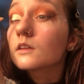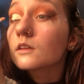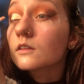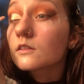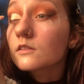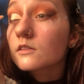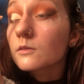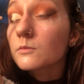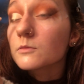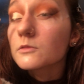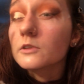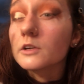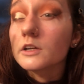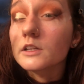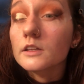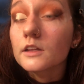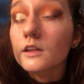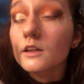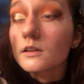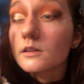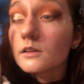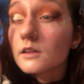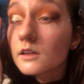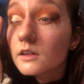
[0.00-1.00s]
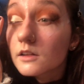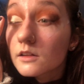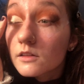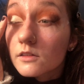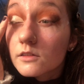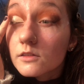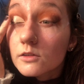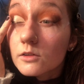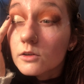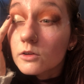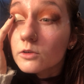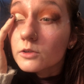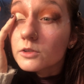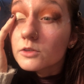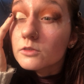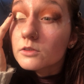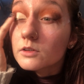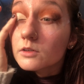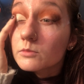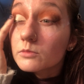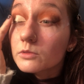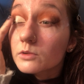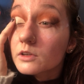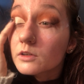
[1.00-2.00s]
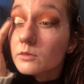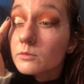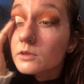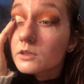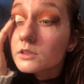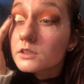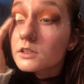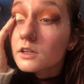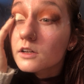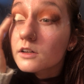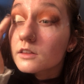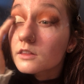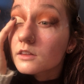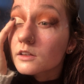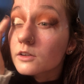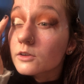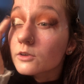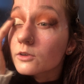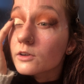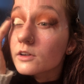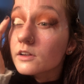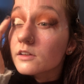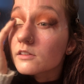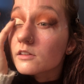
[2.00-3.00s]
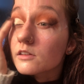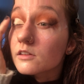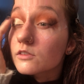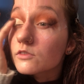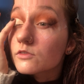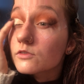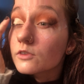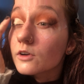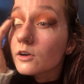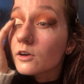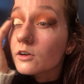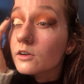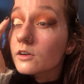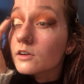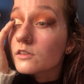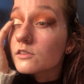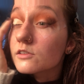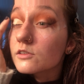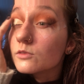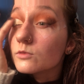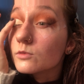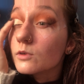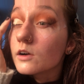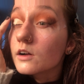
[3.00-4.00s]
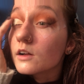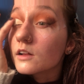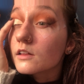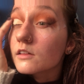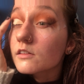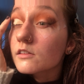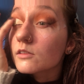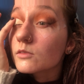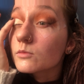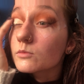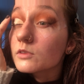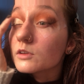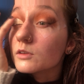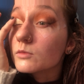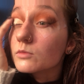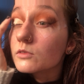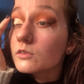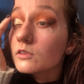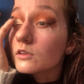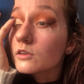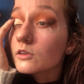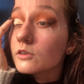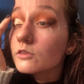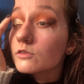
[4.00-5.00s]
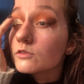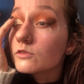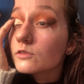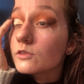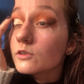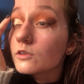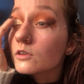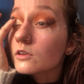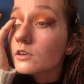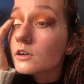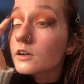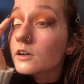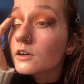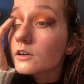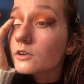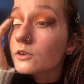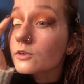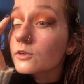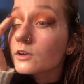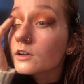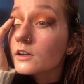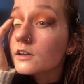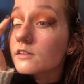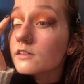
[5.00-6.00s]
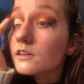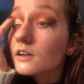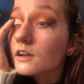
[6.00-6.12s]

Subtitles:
Something like that. So you can pretty much cut the crease as far as you want. Some people go full cut crease.